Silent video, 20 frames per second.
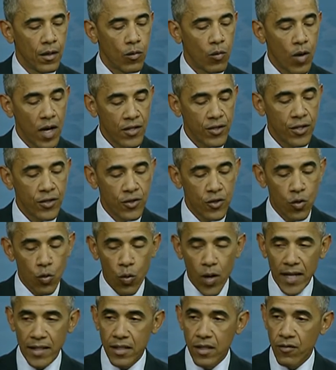Russia's
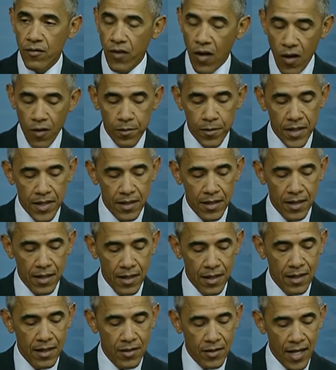direct involvement
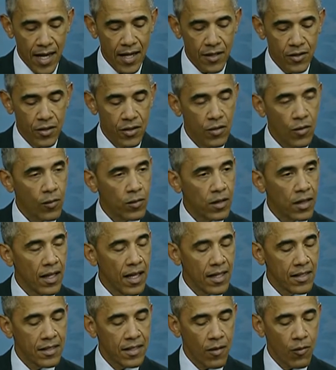in these actions over the
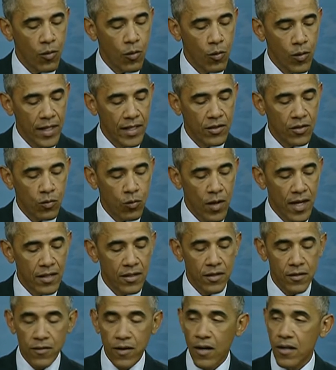last several weeks
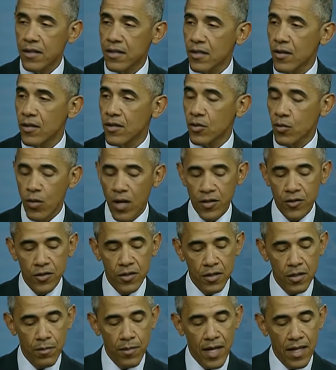raises very serious
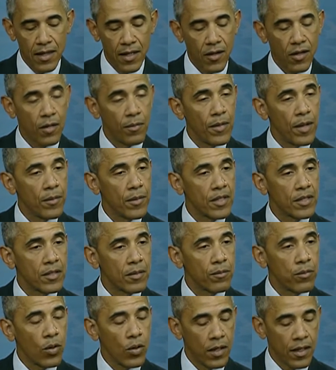questions about their commitment
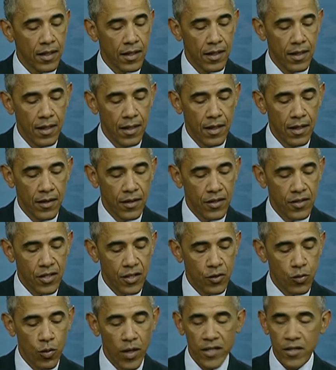to pulling the
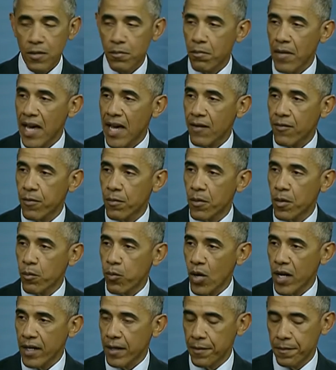situation back from the
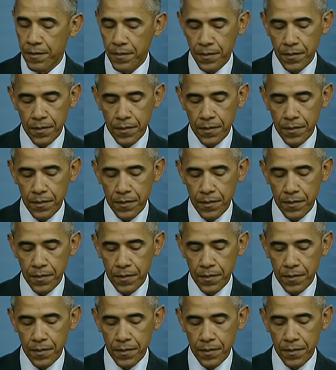brink.